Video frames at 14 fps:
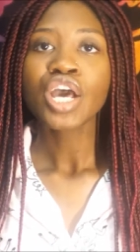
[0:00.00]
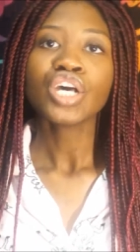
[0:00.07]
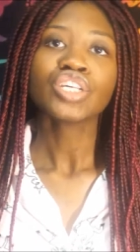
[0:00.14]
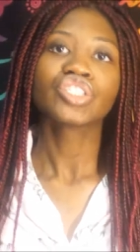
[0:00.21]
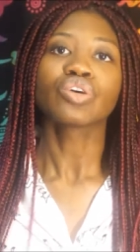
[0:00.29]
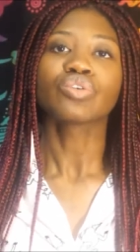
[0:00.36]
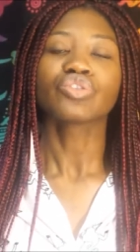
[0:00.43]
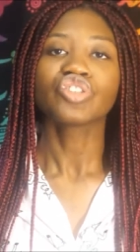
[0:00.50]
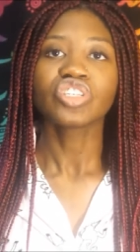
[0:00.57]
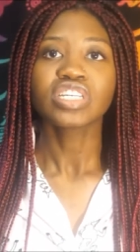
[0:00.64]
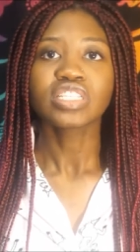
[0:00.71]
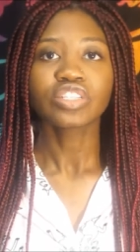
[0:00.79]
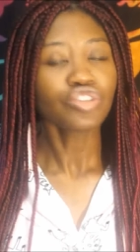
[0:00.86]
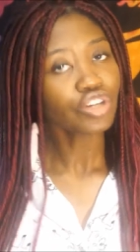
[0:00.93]
So she
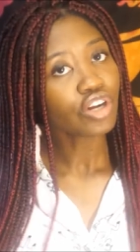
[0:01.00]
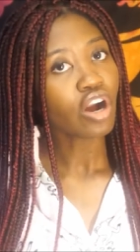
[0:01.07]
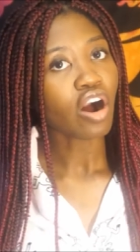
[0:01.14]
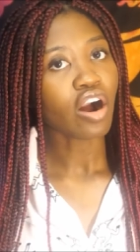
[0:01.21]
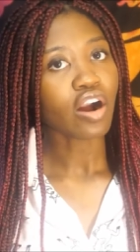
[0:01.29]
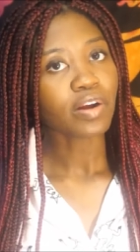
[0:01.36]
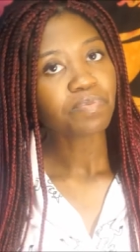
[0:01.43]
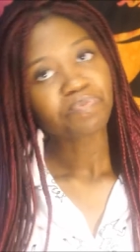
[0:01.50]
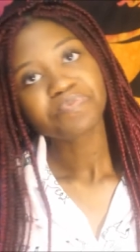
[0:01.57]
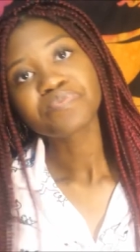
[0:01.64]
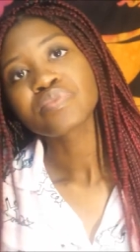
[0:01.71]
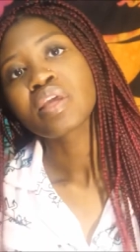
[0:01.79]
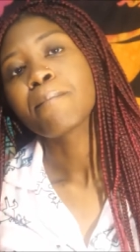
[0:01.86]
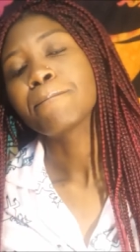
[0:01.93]
gets in her car
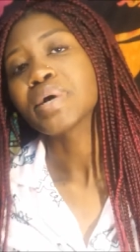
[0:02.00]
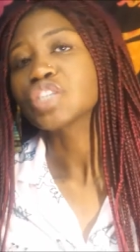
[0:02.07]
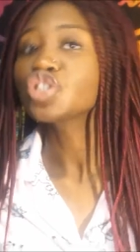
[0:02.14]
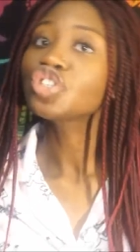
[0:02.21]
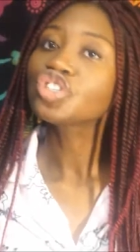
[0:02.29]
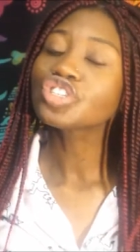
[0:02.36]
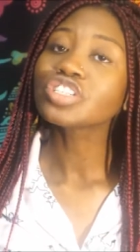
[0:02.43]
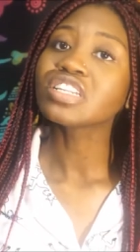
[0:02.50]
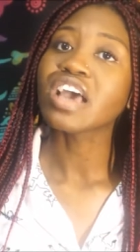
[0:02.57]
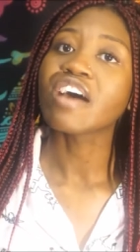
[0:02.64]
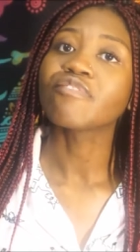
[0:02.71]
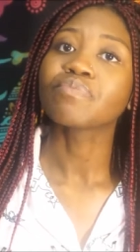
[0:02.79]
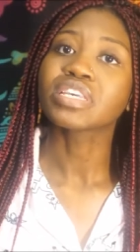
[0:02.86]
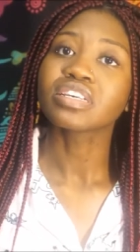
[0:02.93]
but she shouldn't
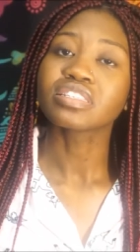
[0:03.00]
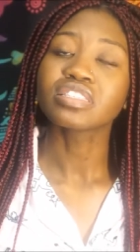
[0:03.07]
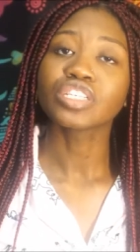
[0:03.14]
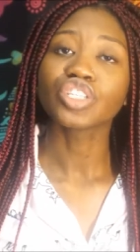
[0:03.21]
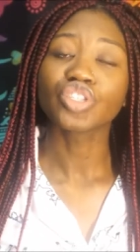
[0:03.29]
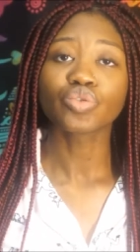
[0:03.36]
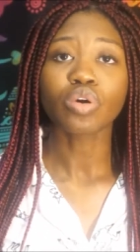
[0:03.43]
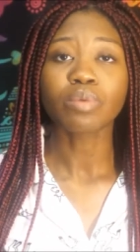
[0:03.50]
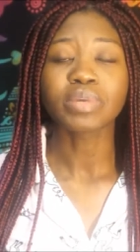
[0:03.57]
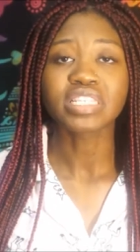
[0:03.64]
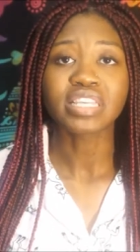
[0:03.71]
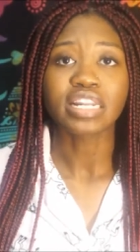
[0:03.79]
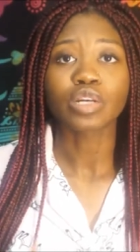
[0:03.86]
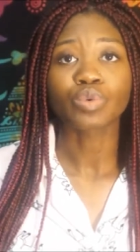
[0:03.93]
have because this storm is
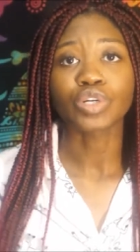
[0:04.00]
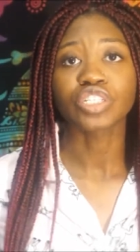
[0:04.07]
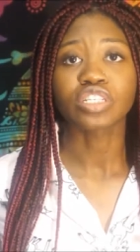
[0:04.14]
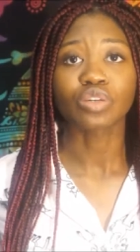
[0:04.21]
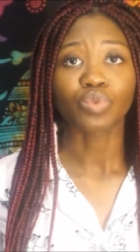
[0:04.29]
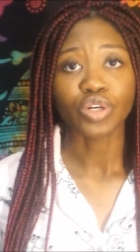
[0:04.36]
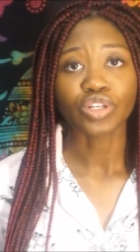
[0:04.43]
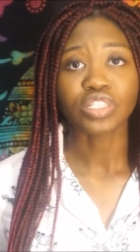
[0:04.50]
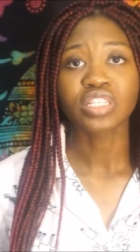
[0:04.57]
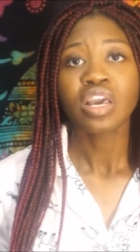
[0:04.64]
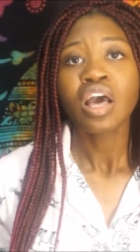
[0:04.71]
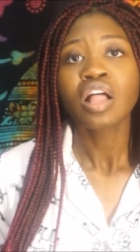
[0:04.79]
getting worse and worse.